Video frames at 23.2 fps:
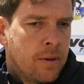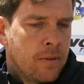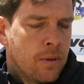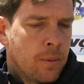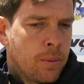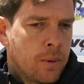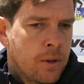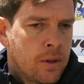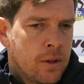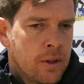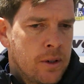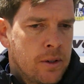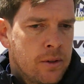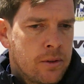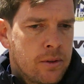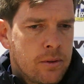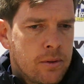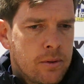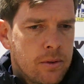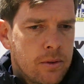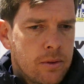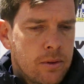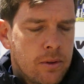Everyone
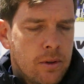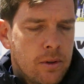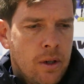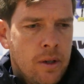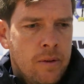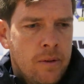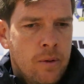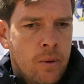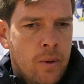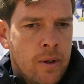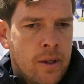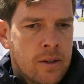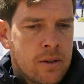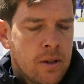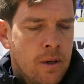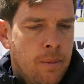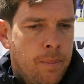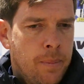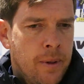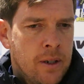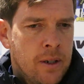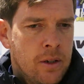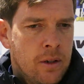has an
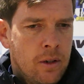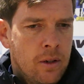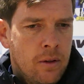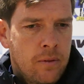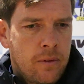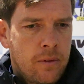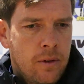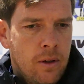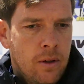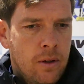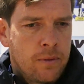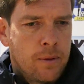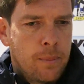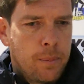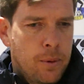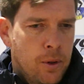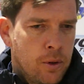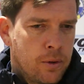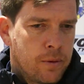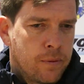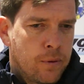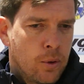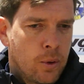opinion of the
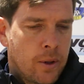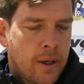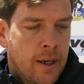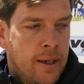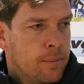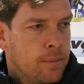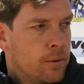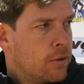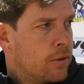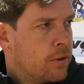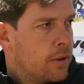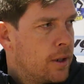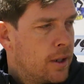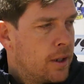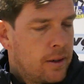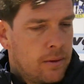beautiful game, doesn't they?